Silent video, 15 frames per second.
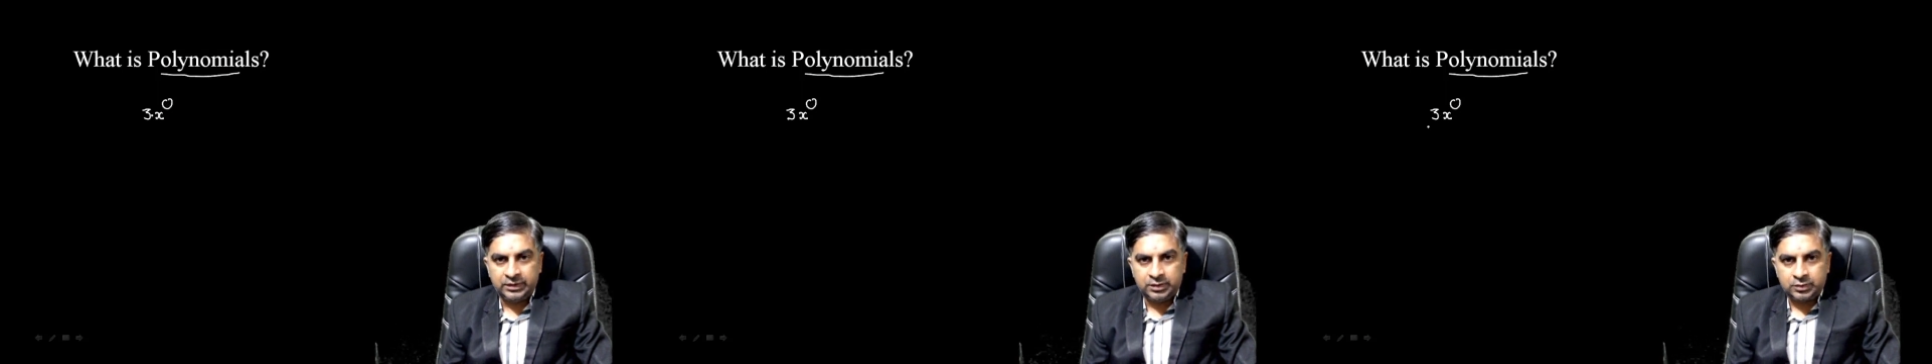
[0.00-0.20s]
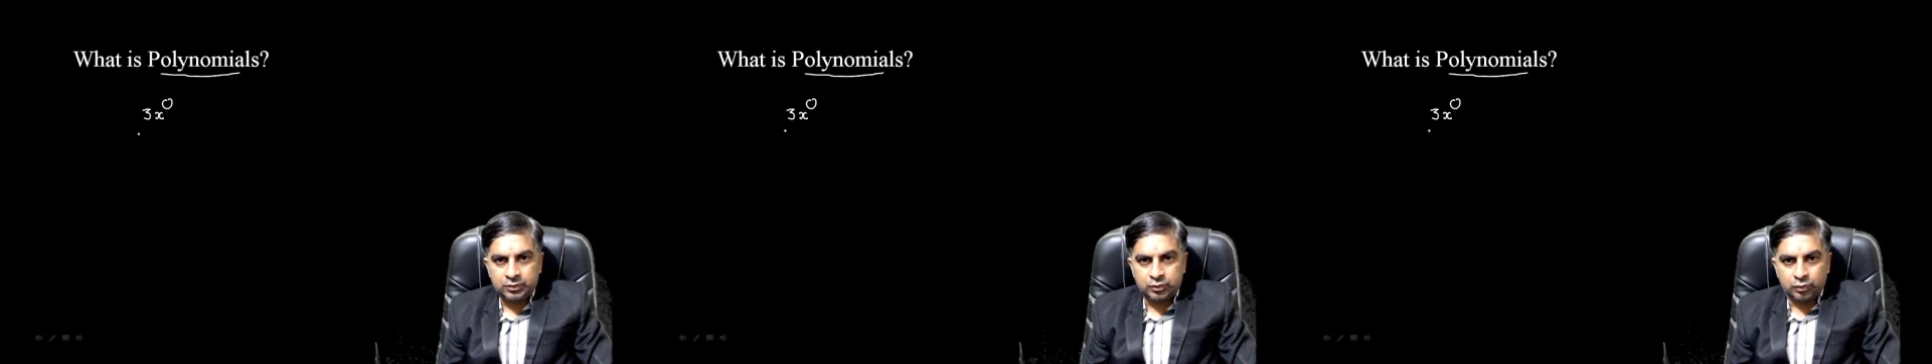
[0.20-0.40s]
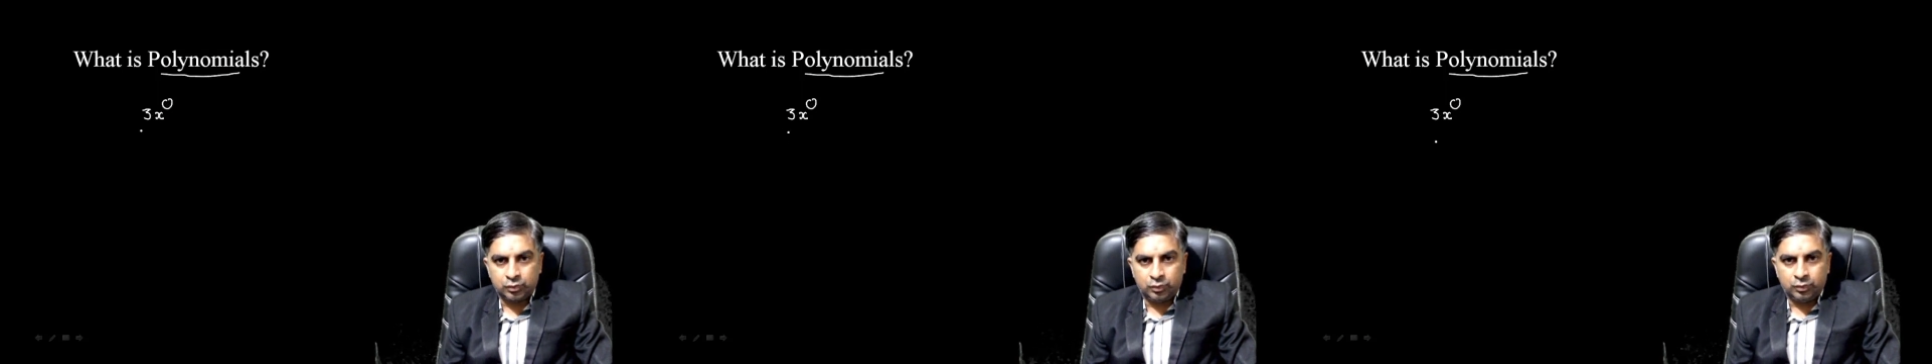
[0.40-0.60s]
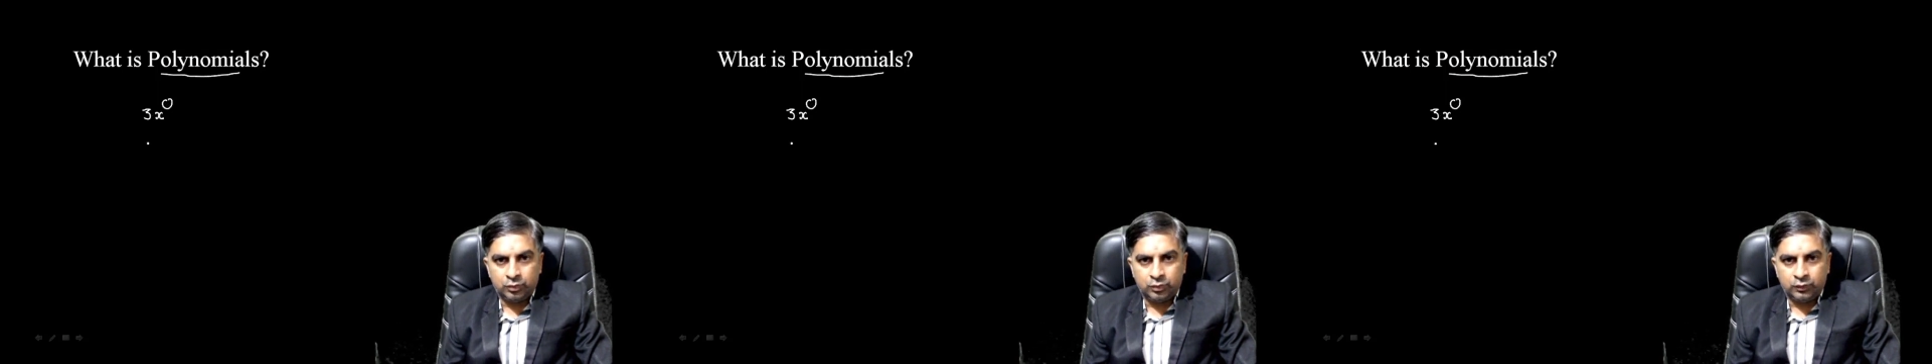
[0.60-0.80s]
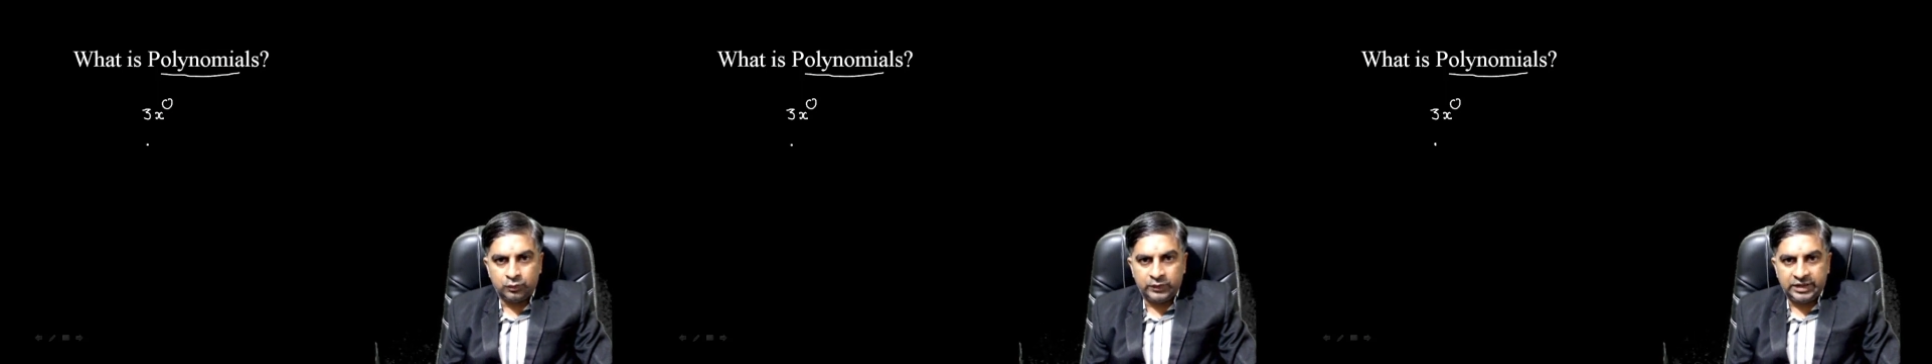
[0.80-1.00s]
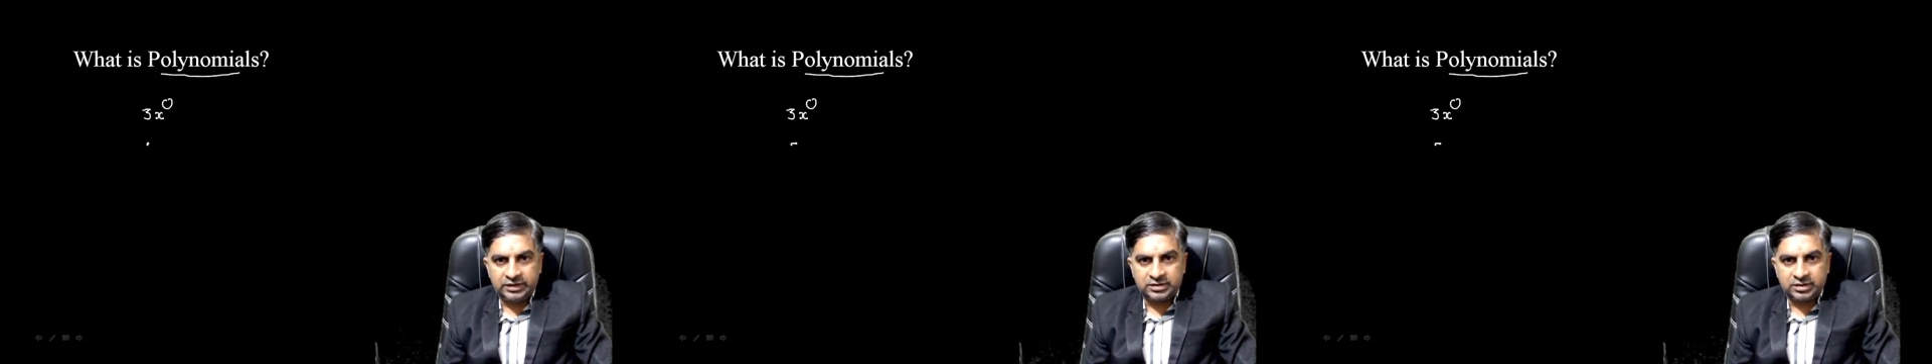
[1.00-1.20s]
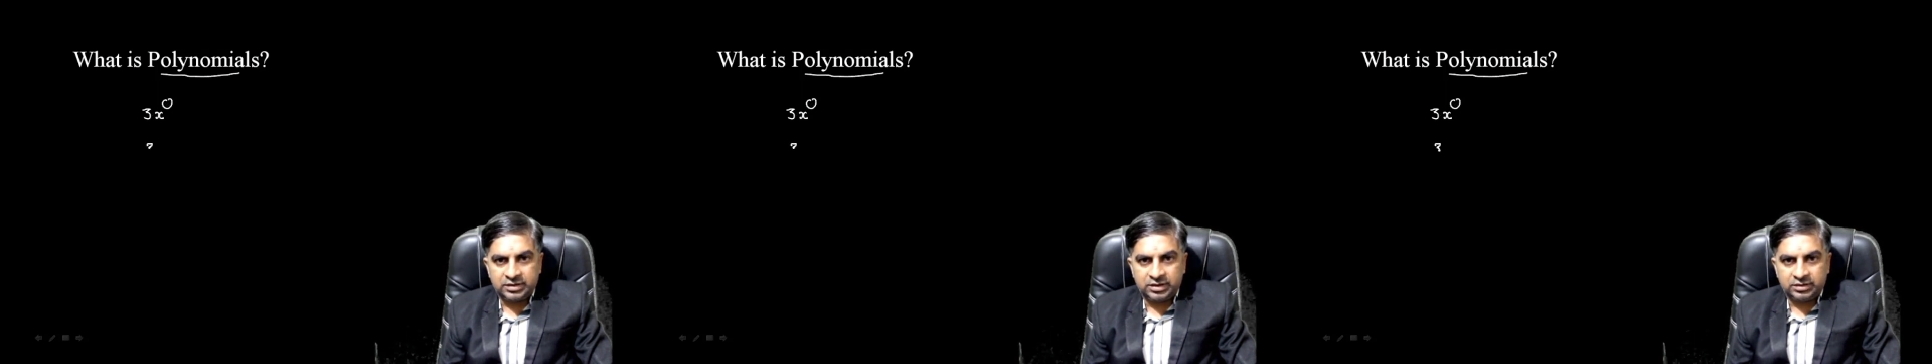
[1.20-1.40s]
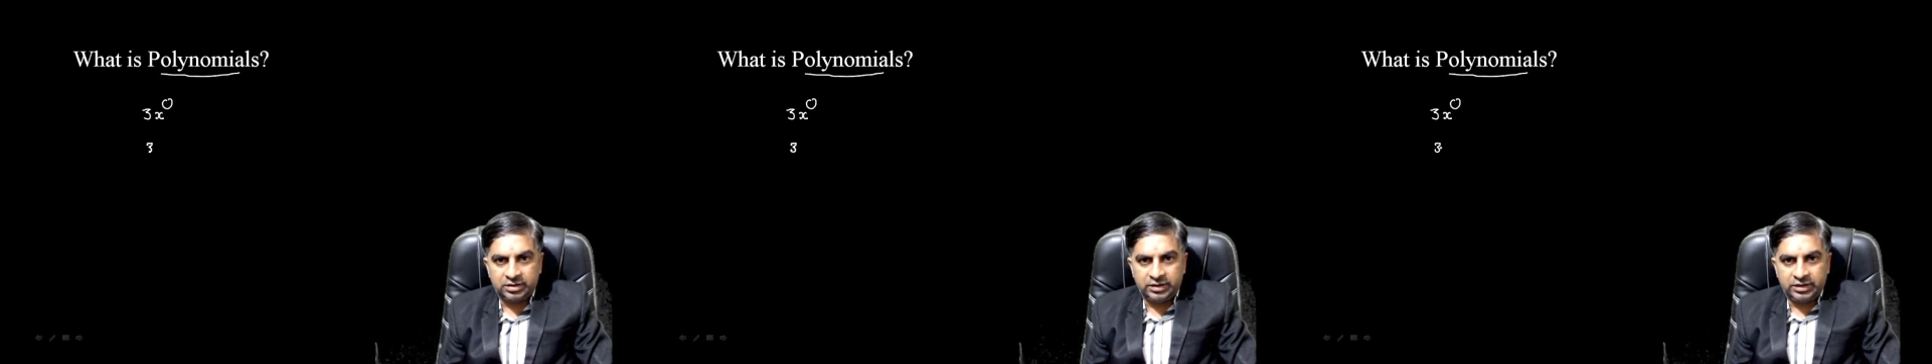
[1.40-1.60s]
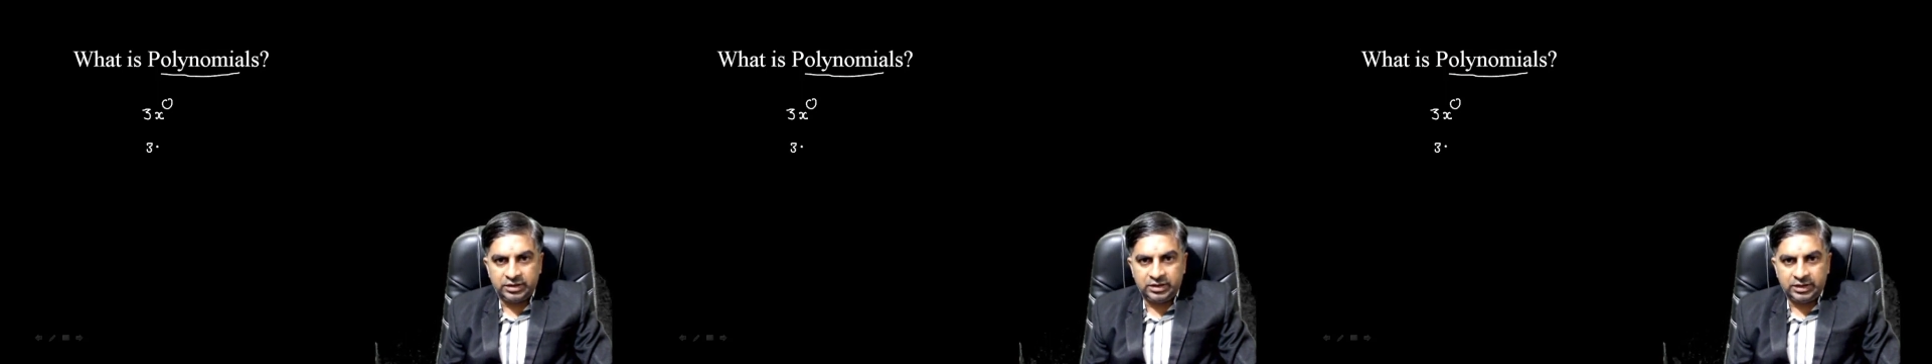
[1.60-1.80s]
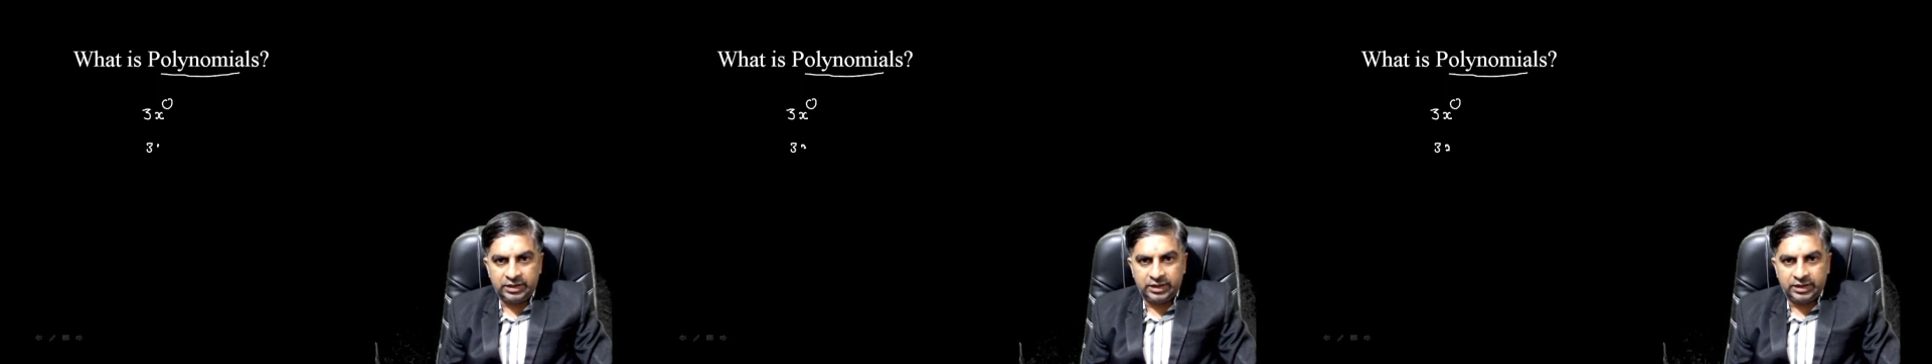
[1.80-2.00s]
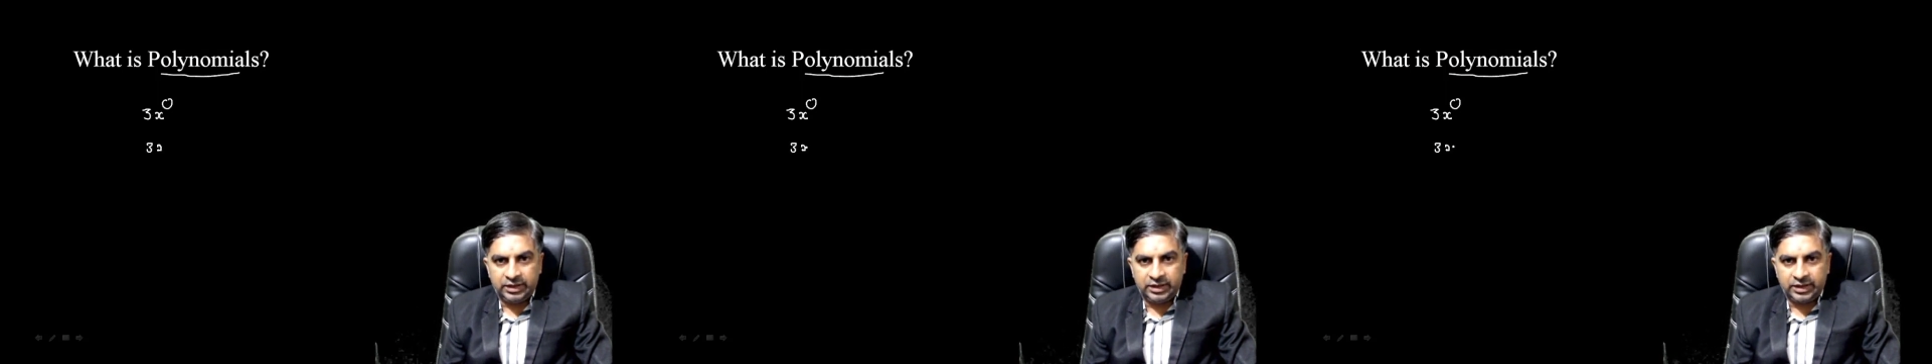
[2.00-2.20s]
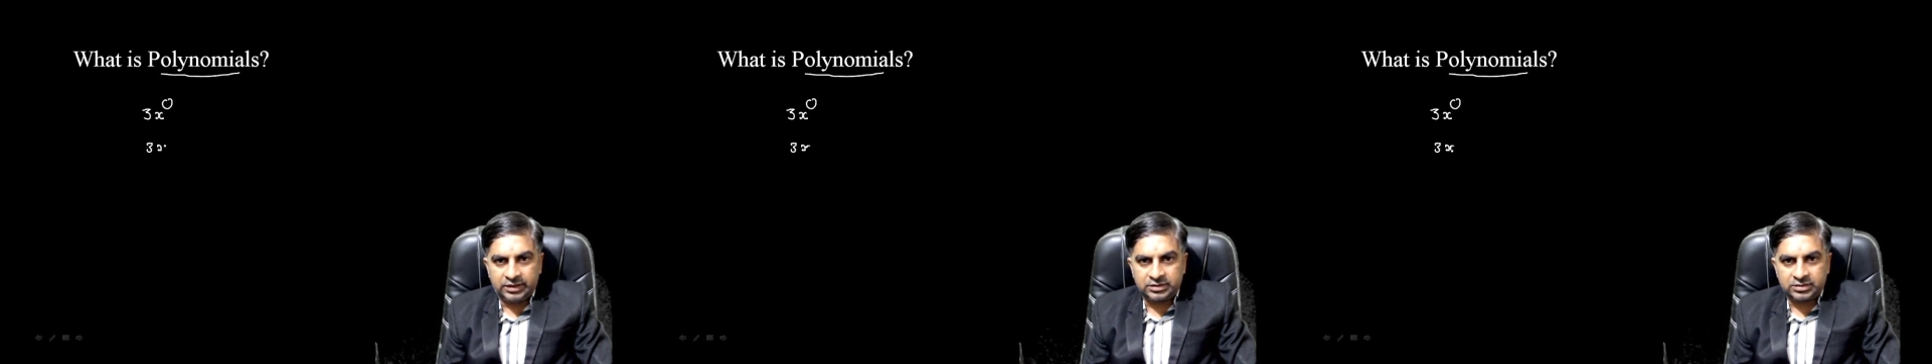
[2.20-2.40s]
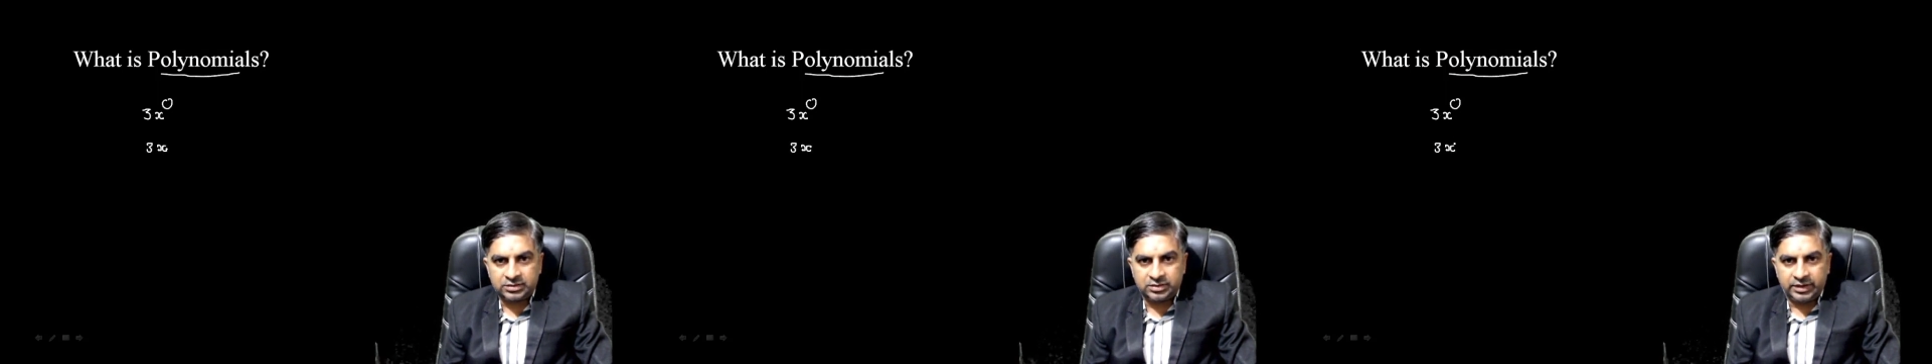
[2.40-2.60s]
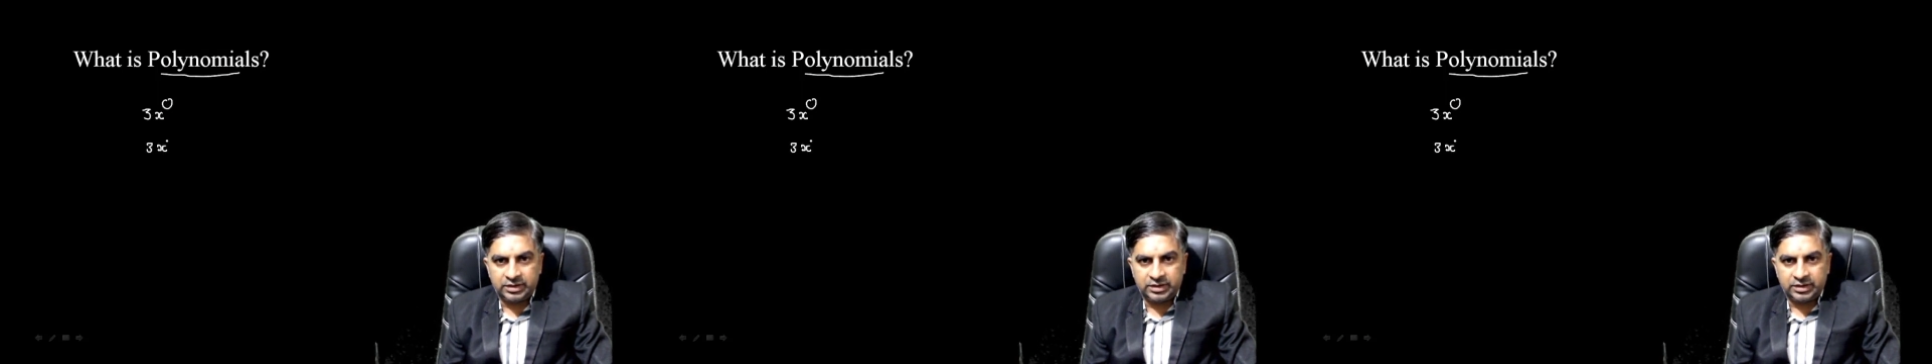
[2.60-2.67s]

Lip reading: So when I say 3x